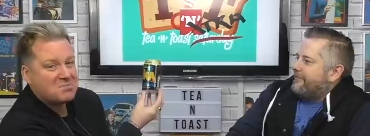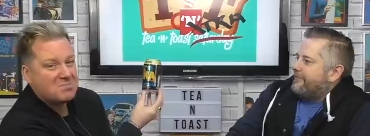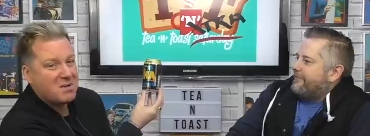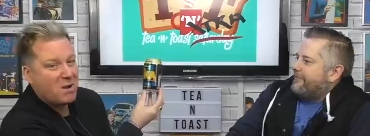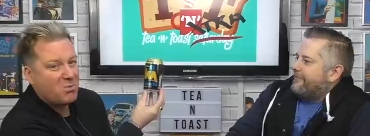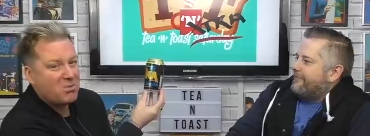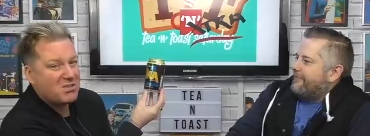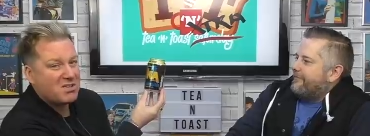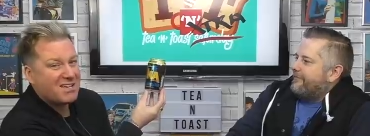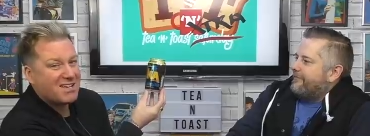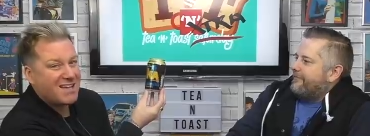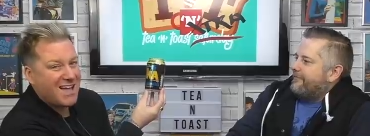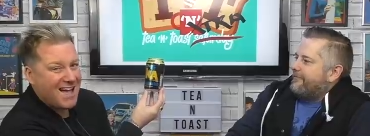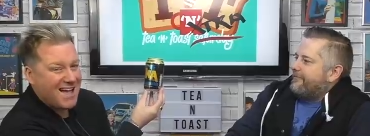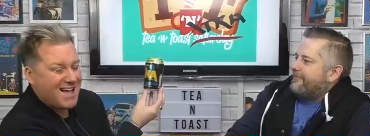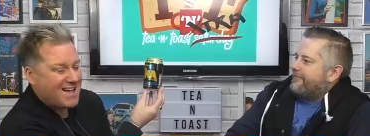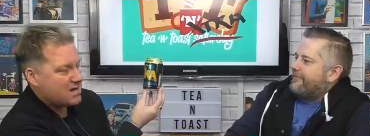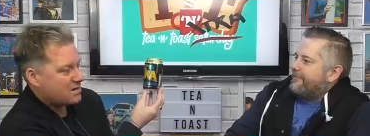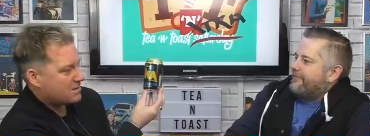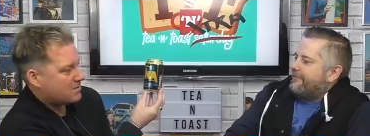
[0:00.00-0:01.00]
Speaker 1: spelt with a
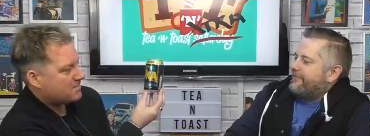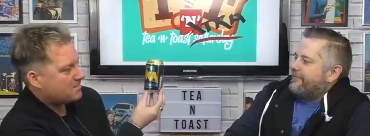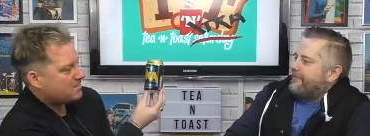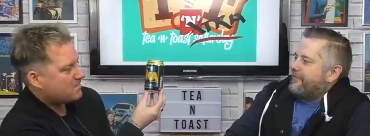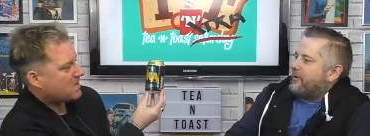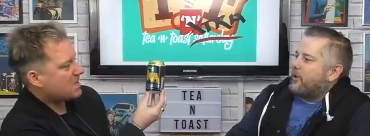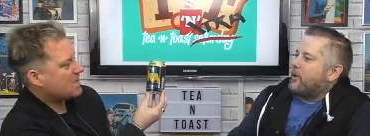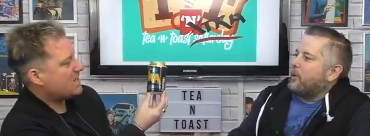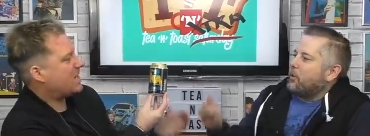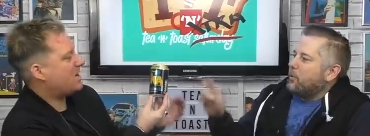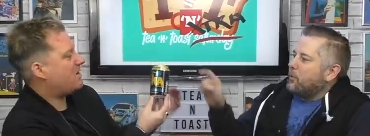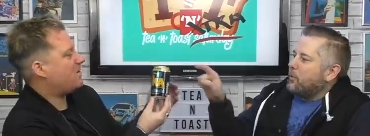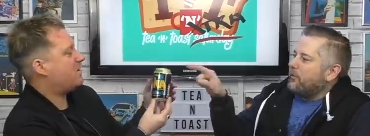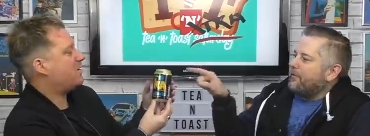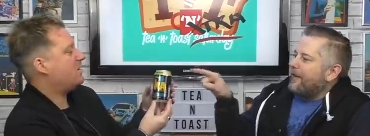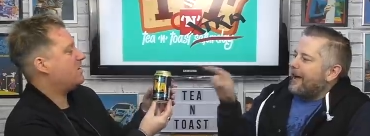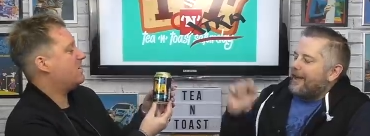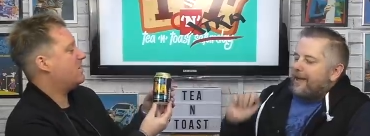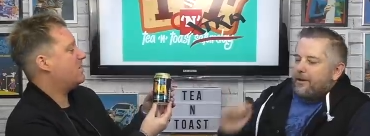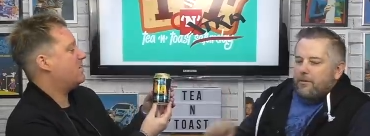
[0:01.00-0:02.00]
K.
Speaker 2: Cool now,
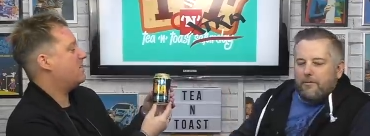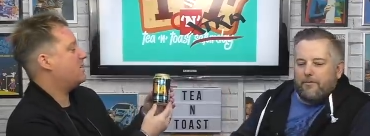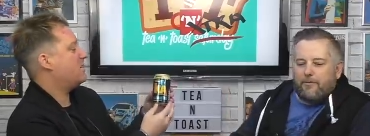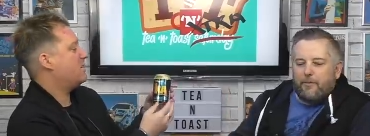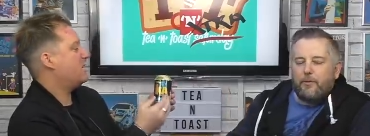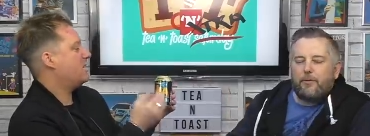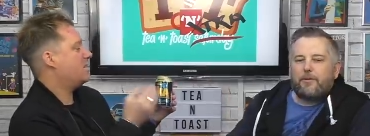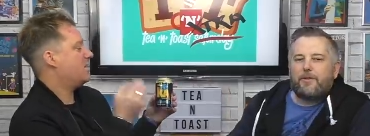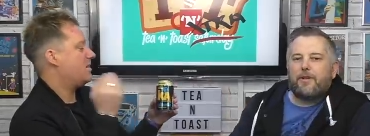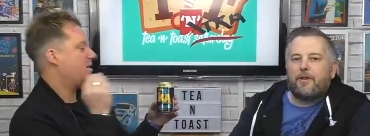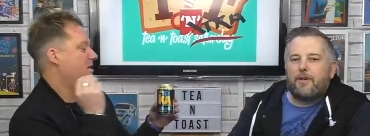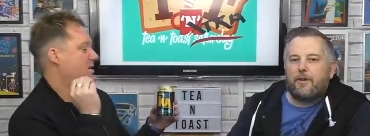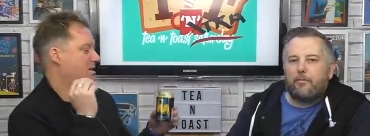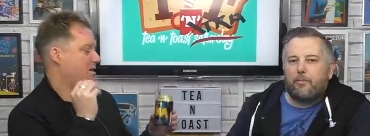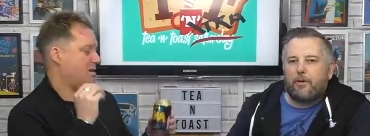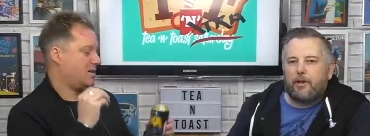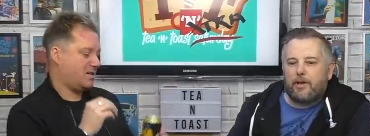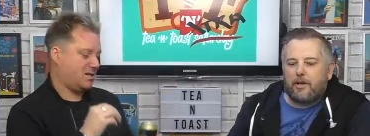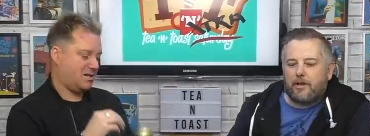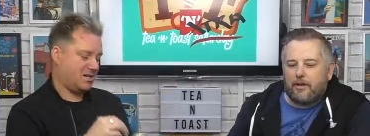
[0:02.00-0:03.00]
value at
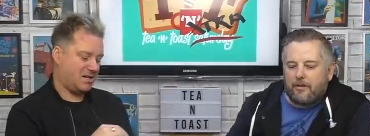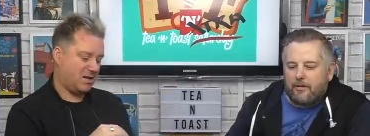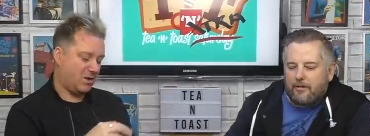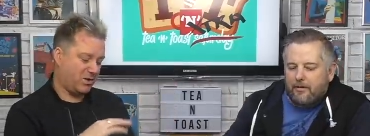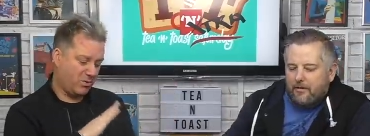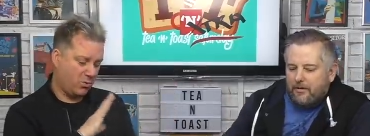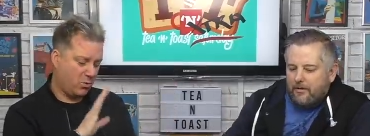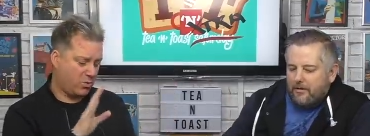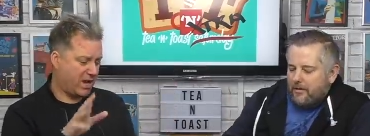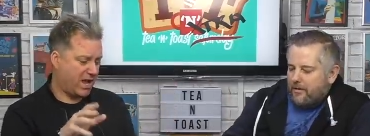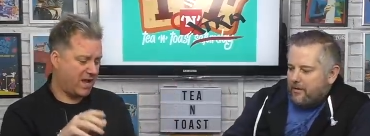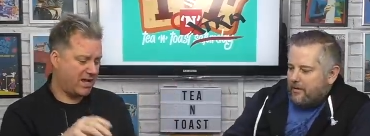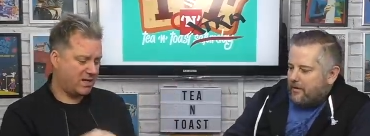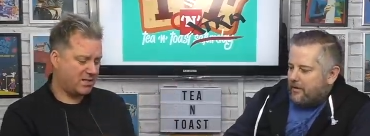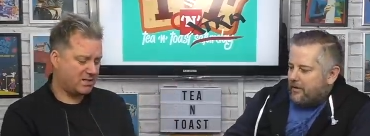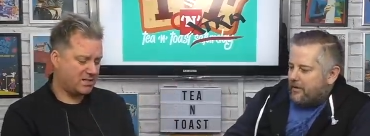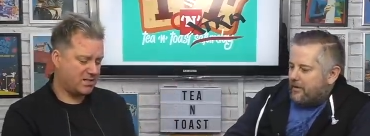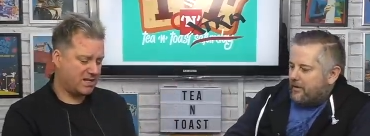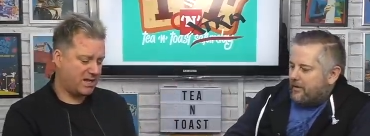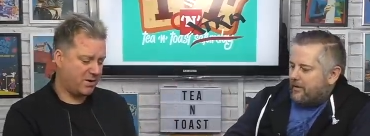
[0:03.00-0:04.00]
49p.
Speaker 1: Are they all
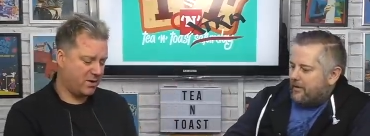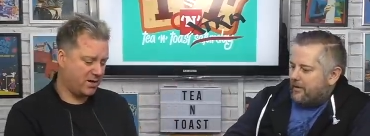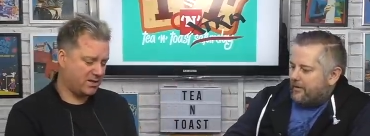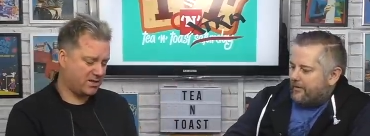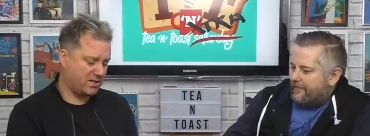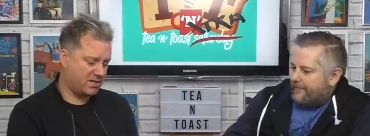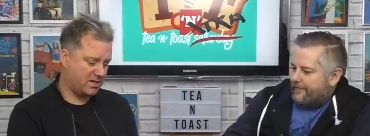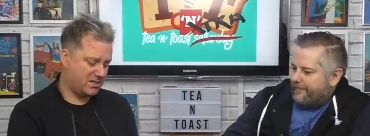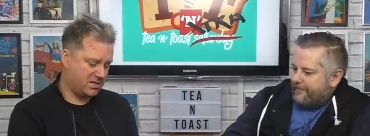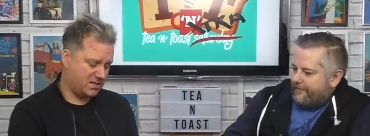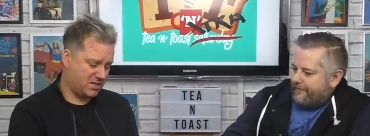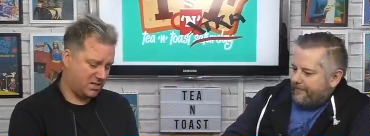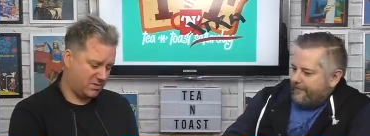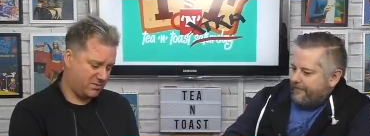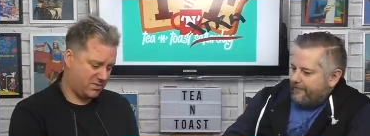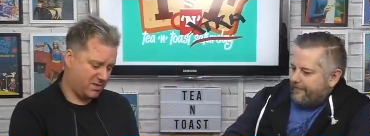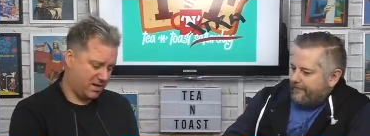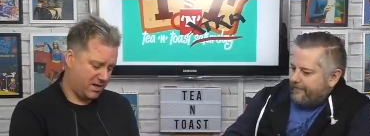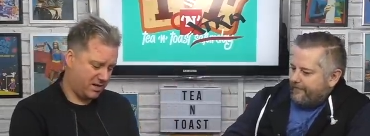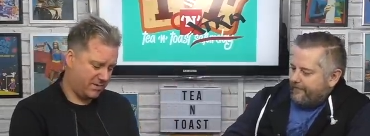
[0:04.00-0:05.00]
Ks. Now, I think this is going
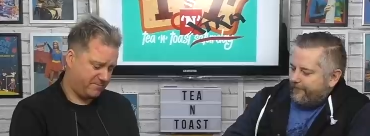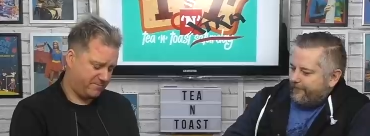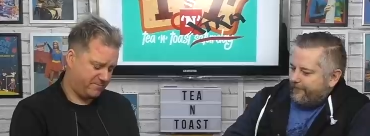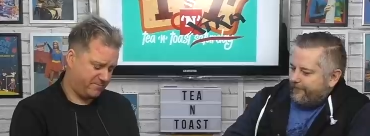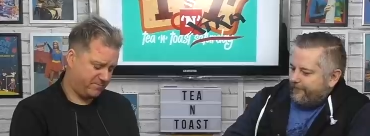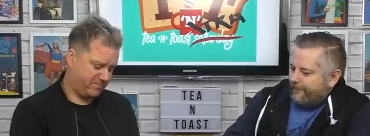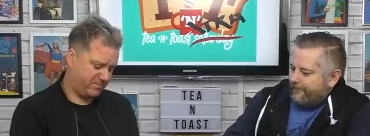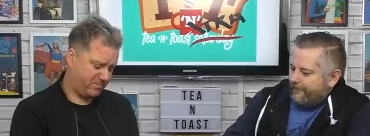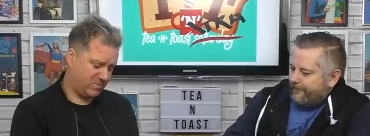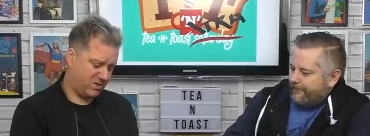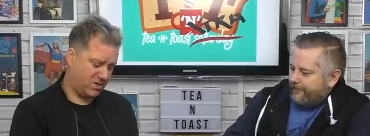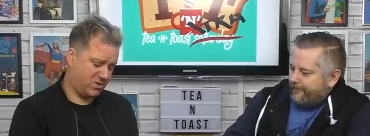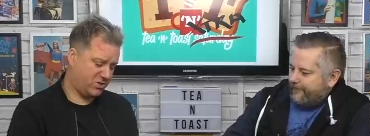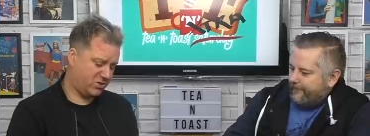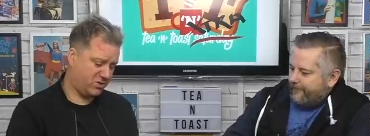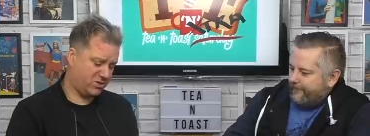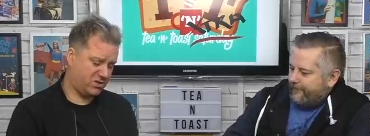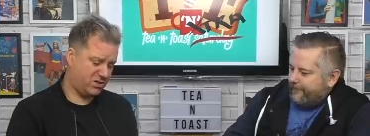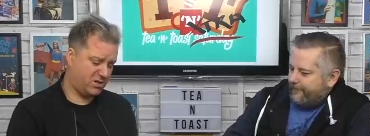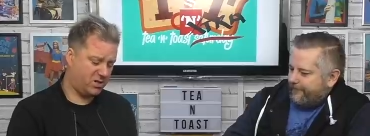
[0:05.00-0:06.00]
to be
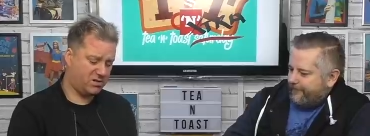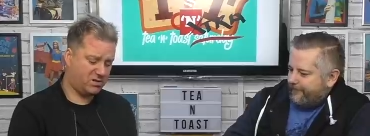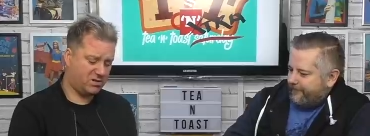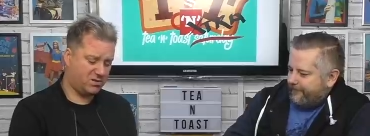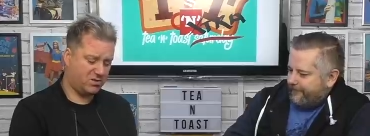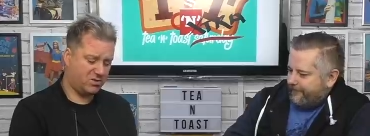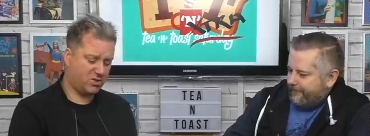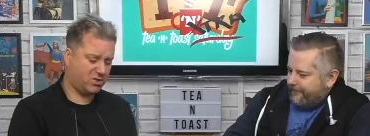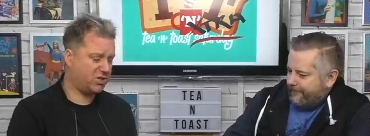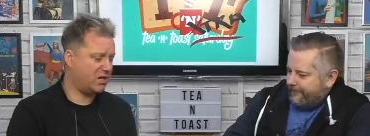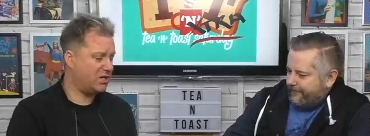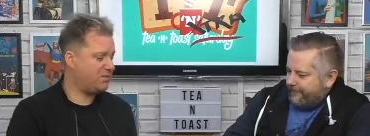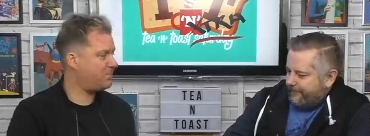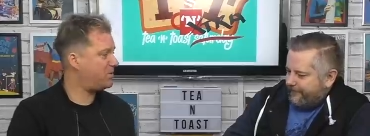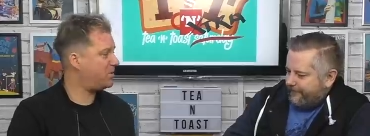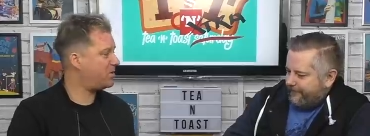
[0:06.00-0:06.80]
just like cheap